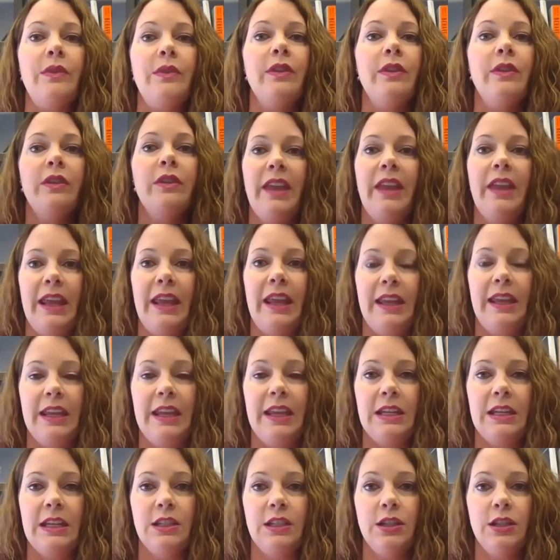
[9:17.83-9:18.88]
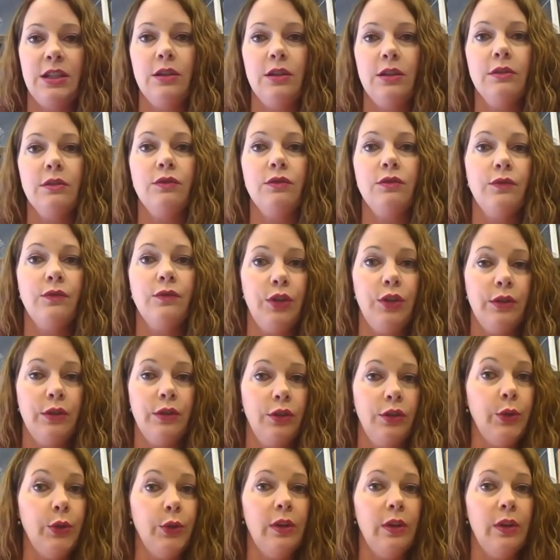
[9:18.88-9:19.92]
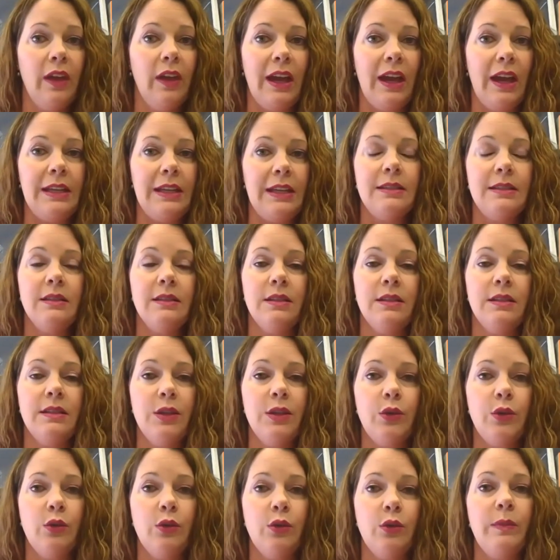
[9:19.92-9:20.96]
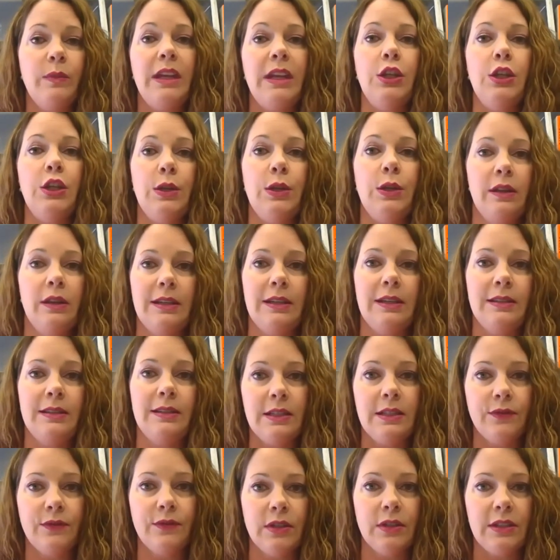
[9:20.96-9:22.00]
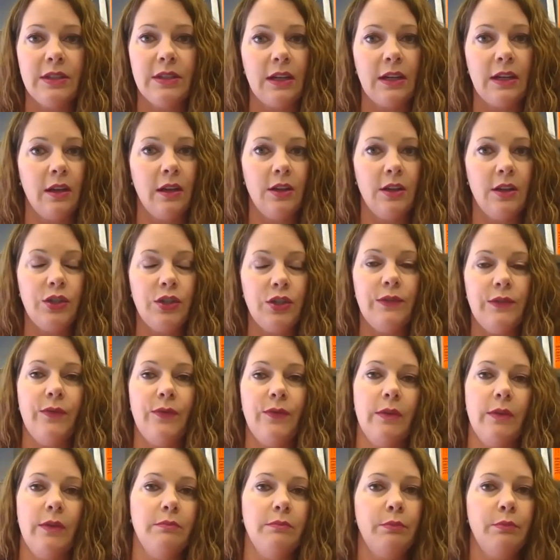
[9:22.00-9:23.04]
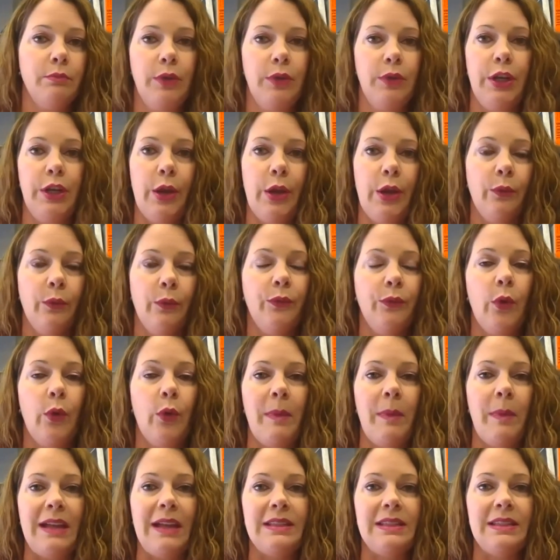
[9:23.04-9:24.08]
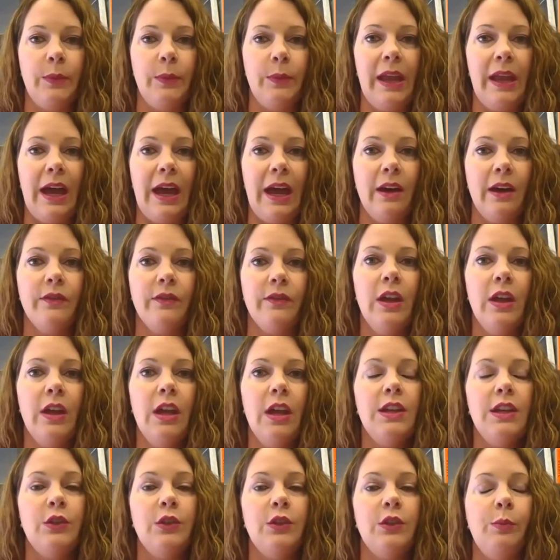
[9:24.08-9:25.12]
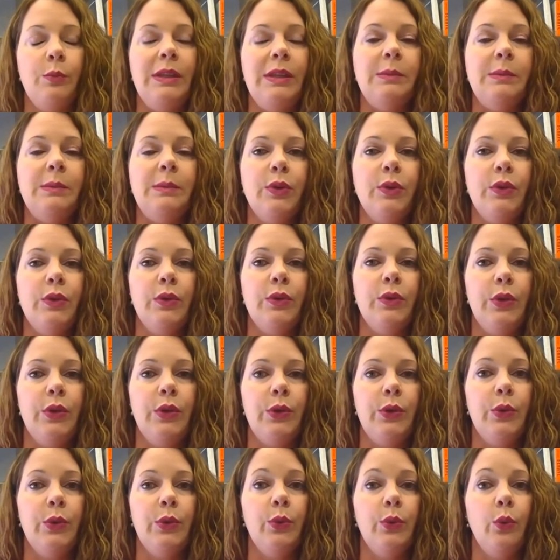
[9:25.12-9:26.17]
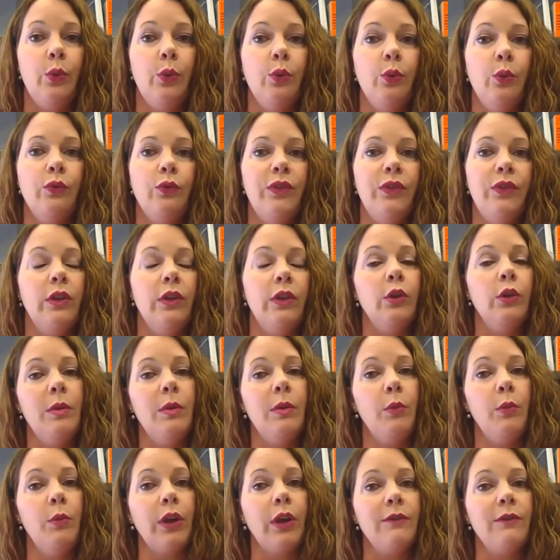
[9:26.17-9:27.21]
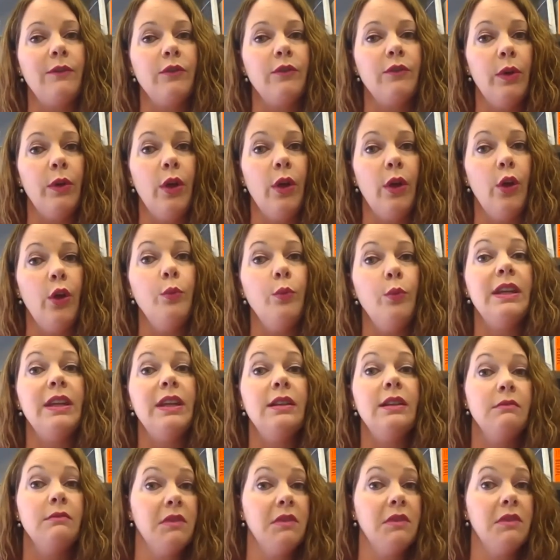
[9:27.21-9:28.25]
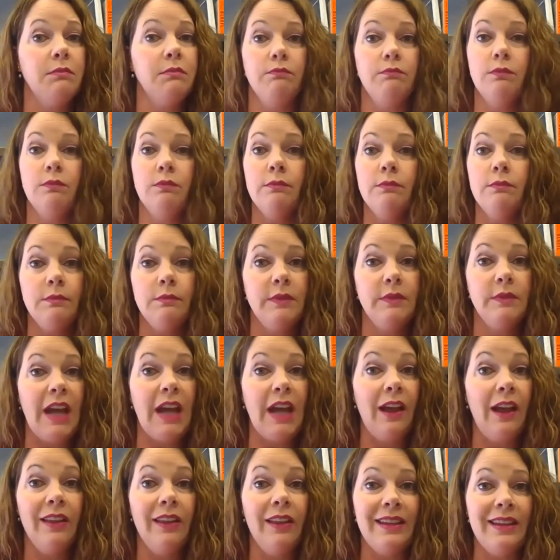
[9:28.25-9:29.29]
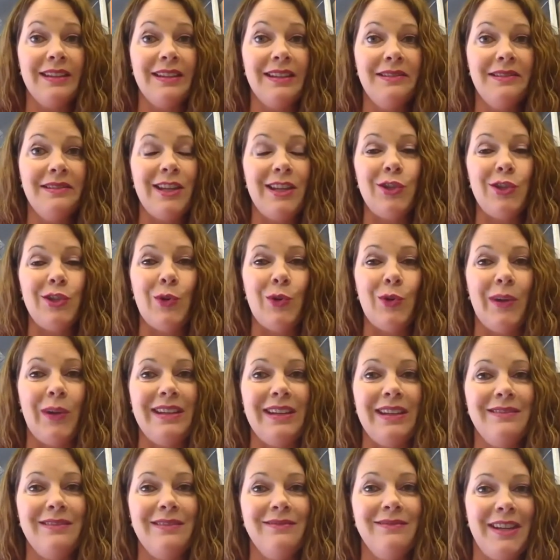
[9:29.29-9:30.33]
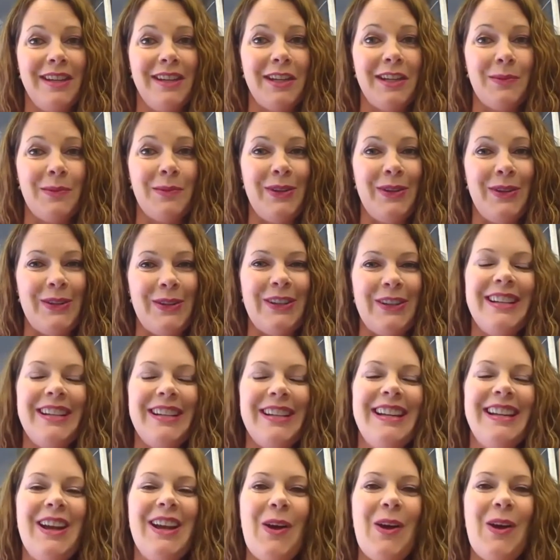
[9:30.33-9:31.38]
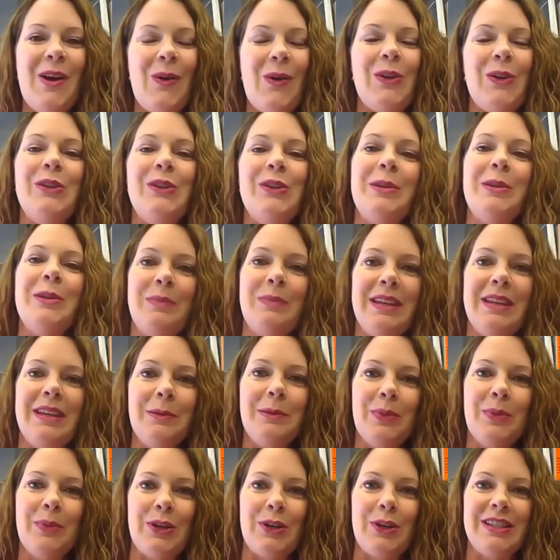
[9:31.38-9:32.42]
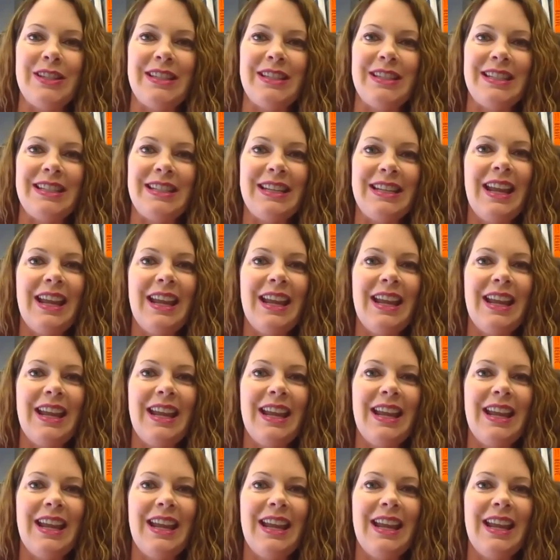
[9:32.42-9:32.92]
They can utilize Zoom. They can utilize the different technology, formats that we have. So people who feel a little bit more comfortable at home can dial in and join via computer, or you can be in person.